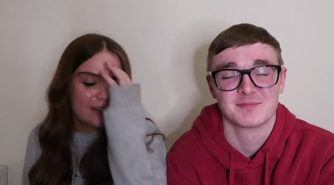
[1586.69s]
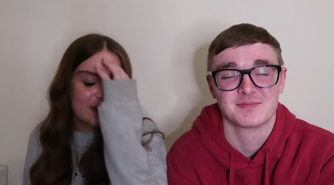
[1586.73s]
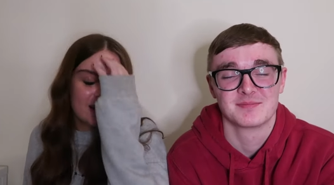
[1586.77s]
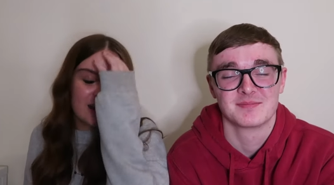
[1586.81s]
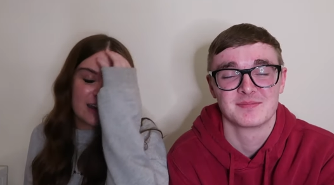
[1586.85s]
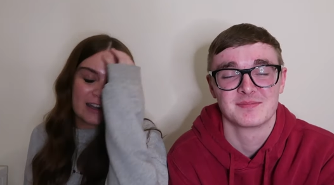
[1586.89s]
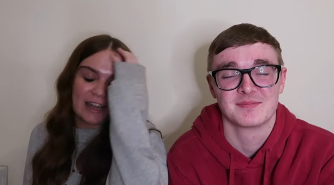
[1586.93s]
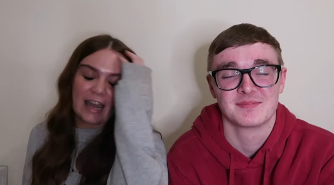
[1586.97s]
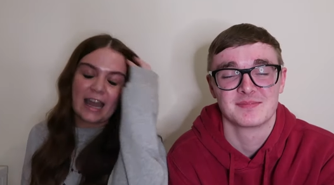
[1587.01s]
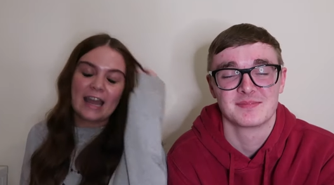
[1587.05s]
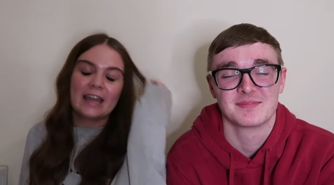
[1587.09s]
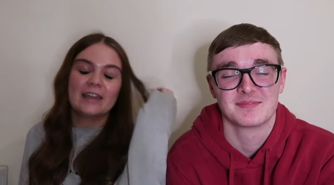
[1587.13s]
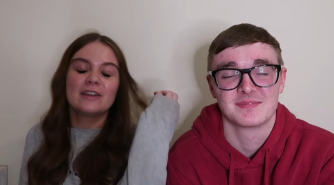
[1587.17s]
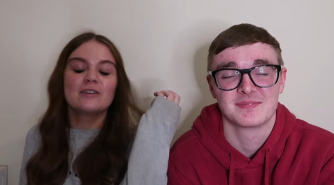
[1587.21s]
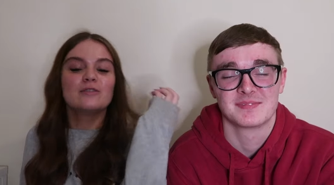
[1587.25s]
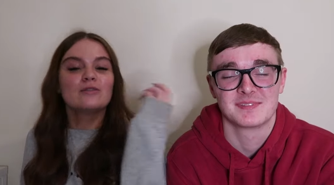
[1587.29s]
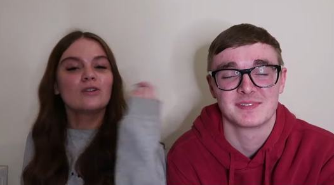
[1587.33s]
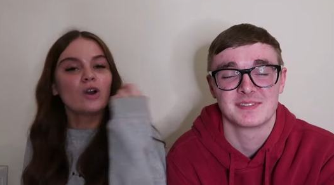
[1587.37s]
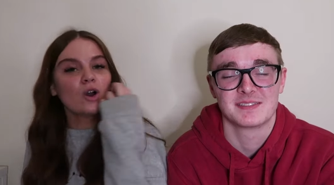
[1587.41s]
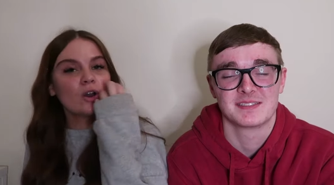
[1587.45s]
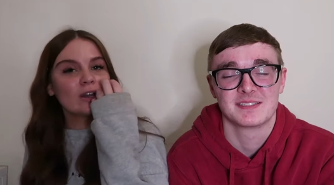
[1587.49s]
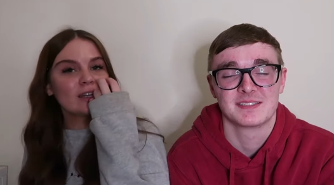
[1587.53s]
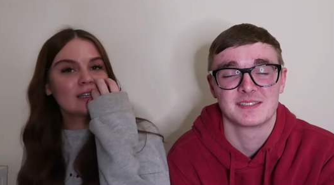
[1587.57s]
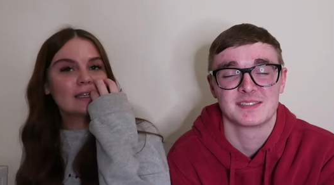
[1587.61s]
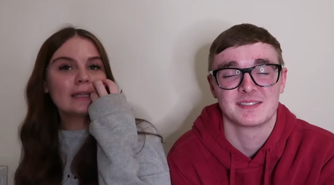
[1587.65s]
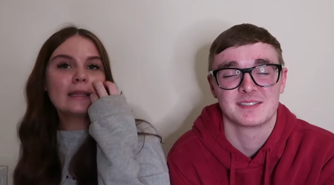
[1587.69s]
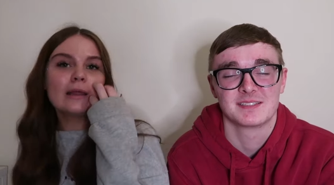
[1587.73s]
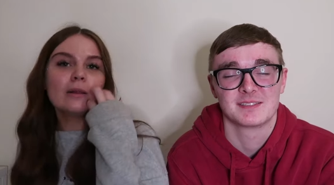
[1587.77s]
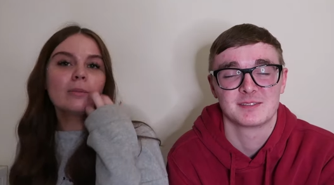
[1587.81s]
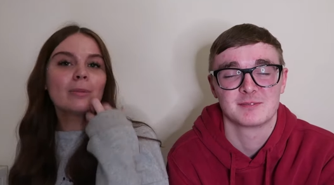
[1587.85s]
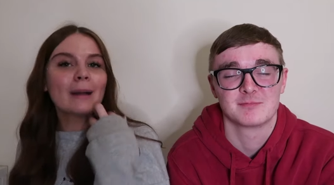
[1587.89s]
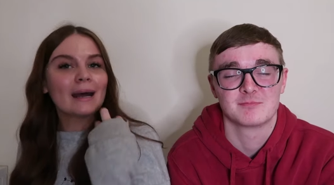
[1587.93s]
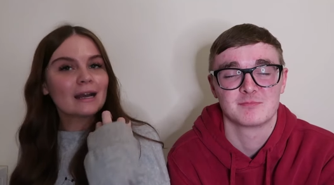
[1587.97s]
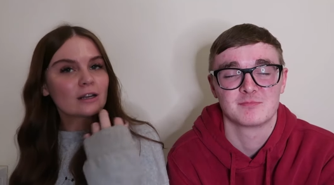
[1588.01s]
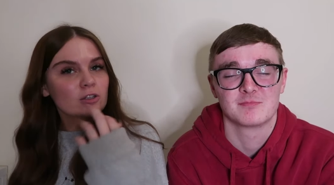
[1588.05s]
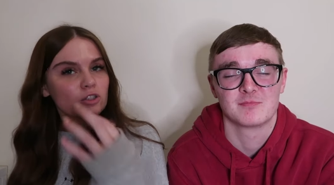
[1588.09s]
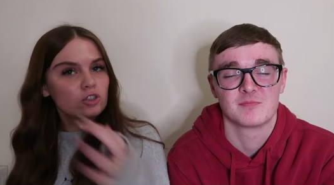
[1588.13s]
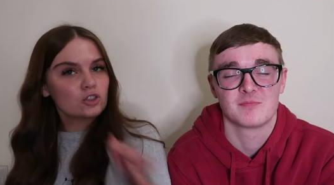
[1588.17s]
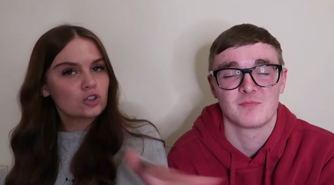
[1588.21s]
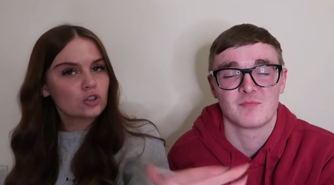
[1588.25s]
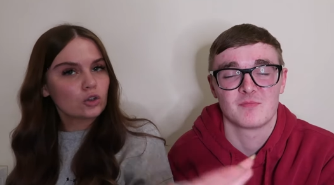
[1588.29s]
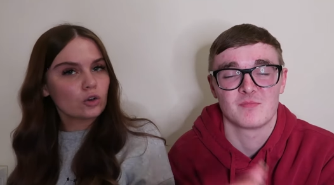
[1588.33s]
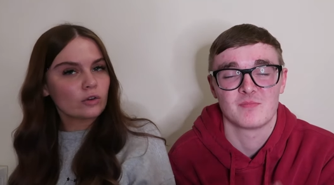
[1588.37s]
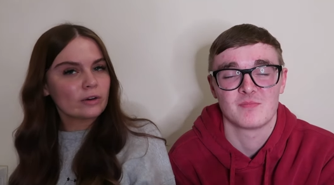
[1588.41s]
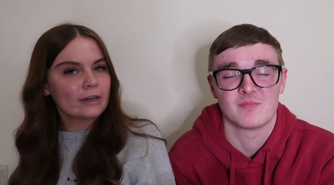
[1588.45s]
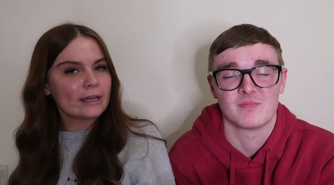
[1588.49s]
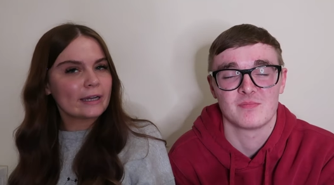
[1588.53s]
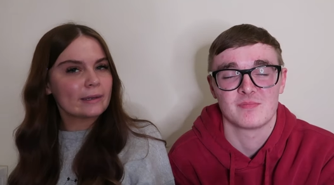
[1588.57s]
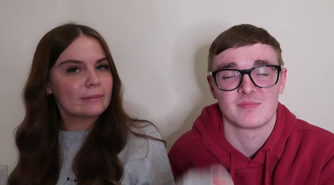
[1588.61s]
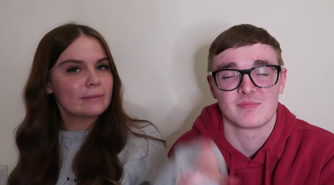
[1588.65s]
Speaker 1: Okay, right. Little
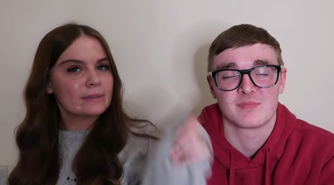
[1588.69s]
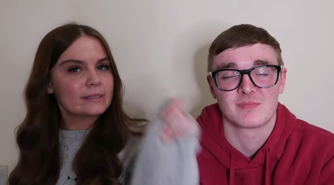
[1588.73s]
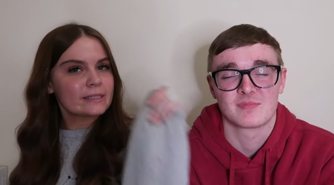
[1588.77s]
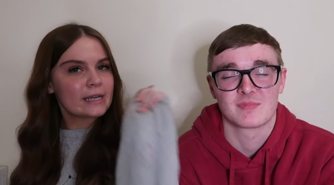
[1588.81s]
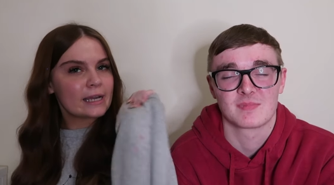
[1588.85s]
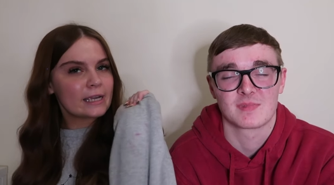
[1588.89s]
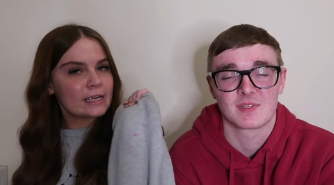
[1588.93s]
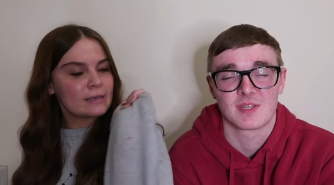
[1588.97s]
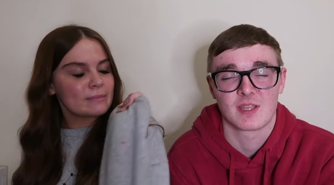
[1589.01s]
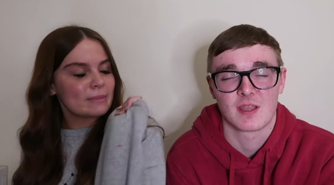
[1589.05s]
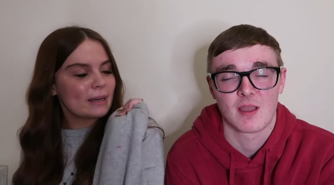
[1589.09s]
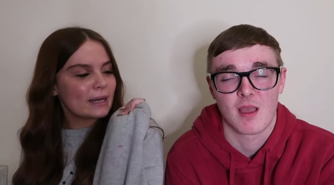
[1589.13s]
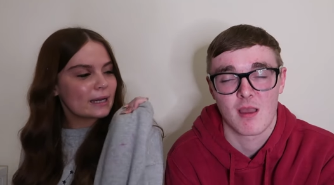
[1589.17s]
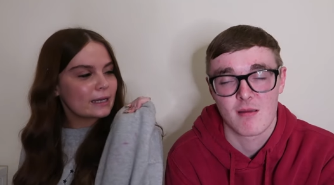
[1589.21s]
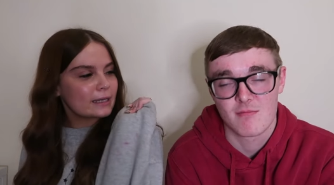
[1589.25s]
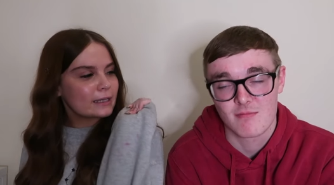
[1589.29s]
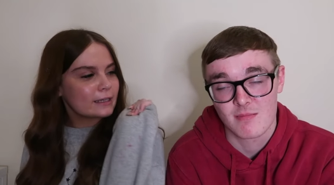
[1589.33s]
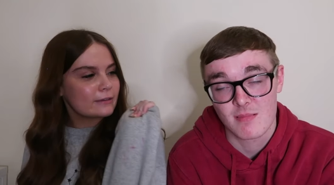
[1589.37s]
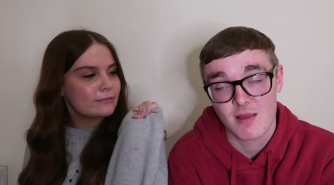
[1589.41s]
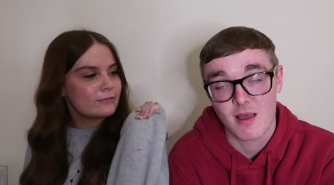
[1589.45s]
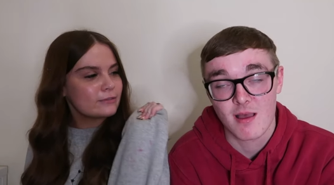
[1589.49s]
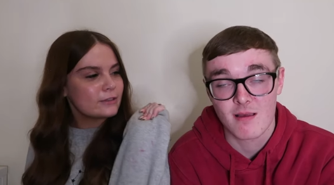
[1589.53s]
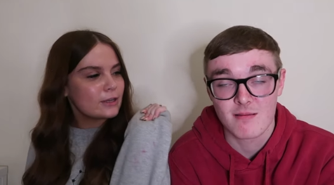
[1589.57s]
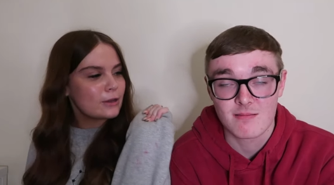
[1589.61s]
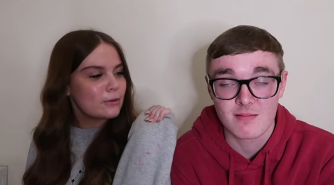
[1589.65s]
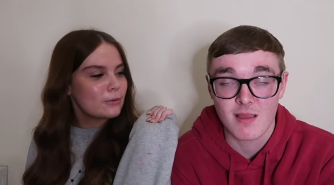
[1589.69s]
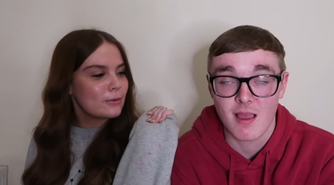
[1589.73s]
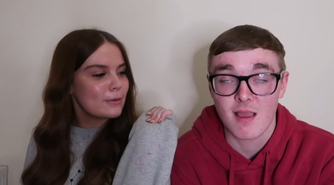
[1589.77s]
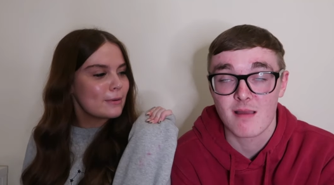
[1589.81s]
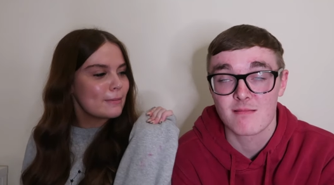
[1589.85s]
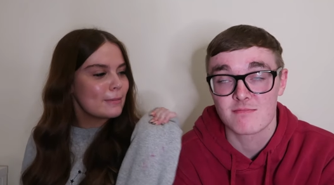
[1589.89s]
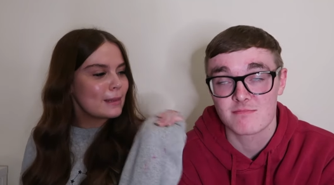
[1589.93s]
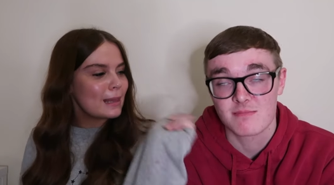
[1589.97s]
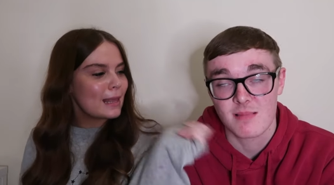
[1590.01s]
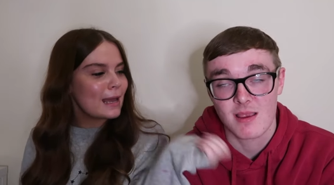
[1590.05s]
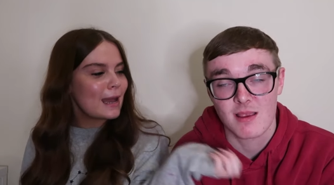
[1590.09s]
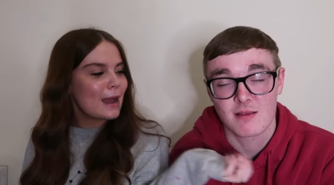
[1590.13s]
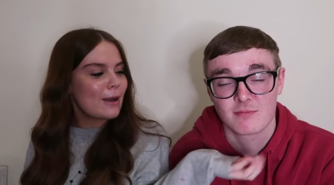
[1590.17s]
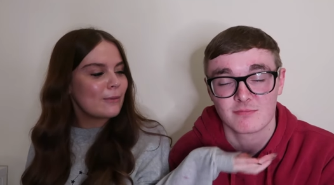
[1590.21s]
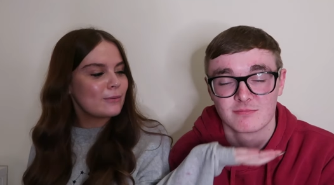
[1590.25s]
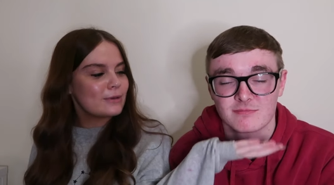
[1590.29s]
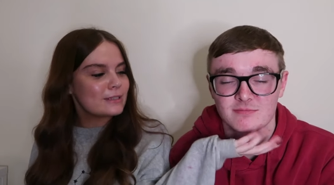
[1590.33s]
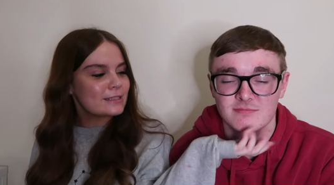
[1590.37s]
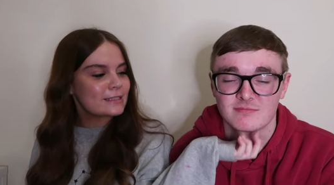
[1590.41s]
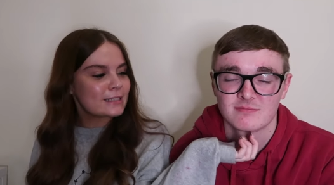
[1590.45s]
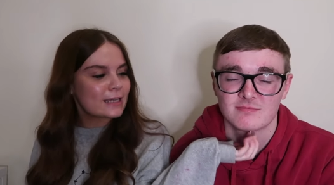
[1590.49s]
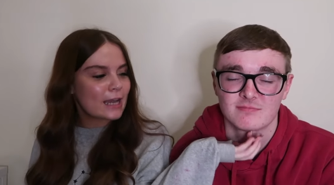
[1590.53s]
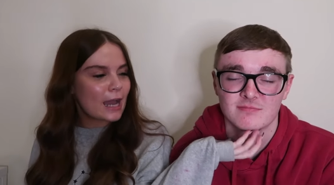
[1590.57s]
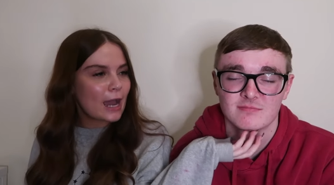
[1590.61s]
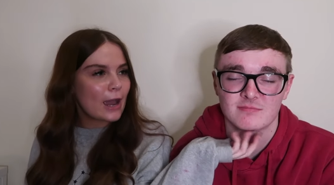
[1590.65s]
backstory. I'm gonna take you back a few hours
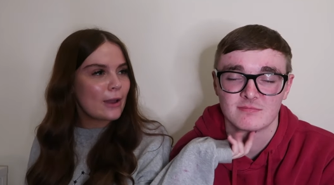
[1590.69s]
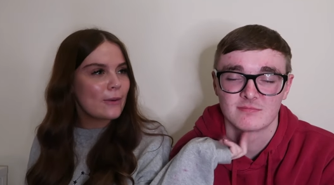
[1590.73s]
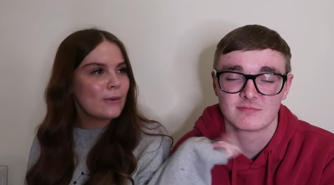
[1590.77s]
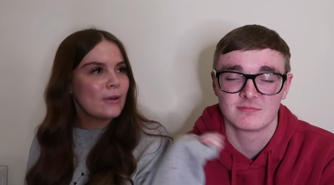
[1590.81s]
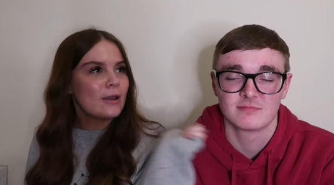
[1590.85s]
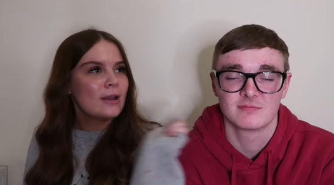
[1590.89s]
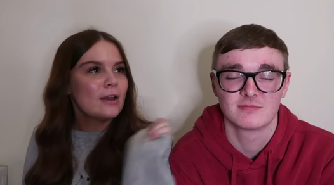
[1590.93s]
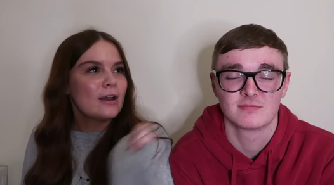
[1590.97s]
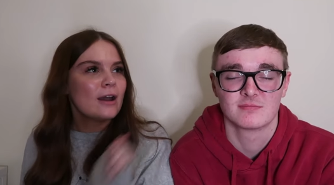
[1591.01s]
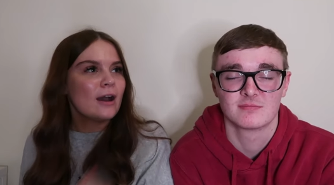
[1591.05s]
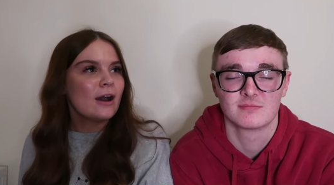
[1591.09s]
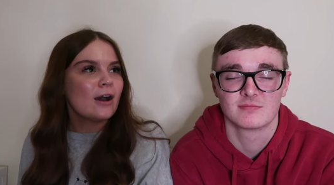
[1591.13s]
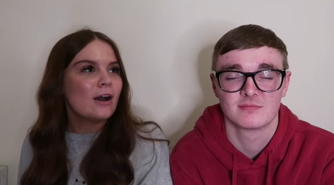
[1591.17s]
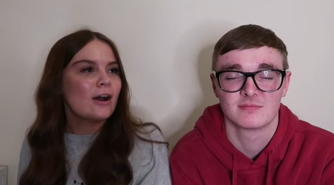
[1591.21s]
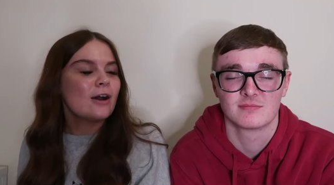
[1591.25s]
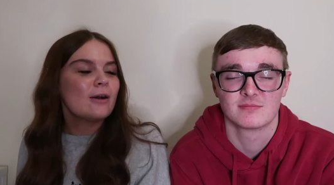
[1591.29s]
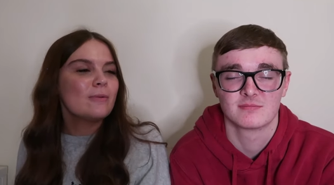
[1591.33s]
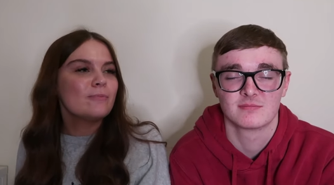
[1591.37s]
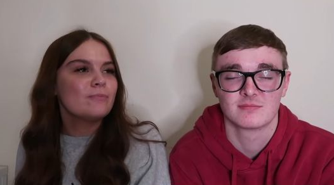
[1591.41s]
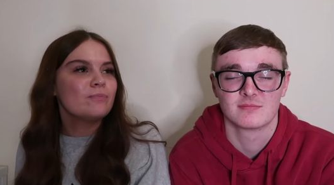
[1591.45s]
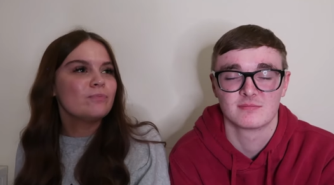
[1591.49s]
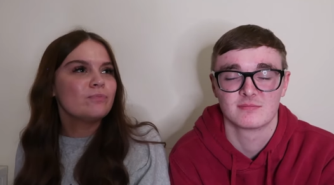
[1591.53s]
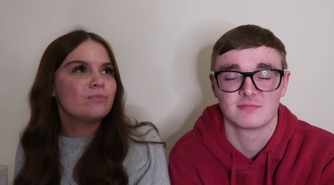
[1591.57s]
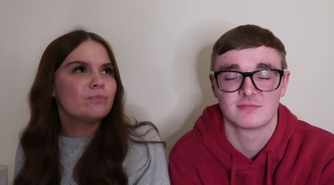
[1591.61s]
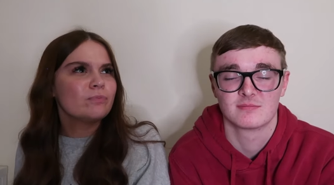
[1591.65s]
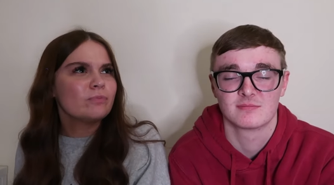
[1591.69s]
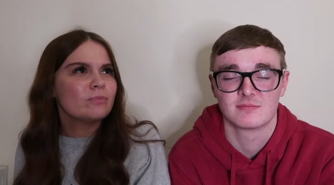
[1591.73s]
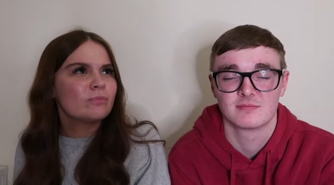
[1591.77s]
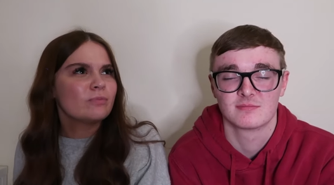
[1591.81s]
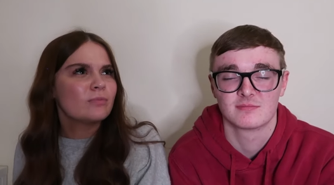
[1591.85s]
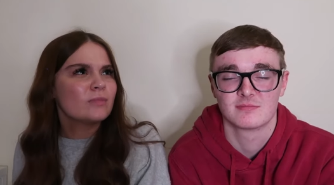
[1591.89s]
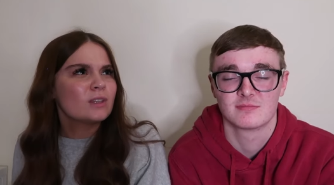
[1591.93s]
ago. Um,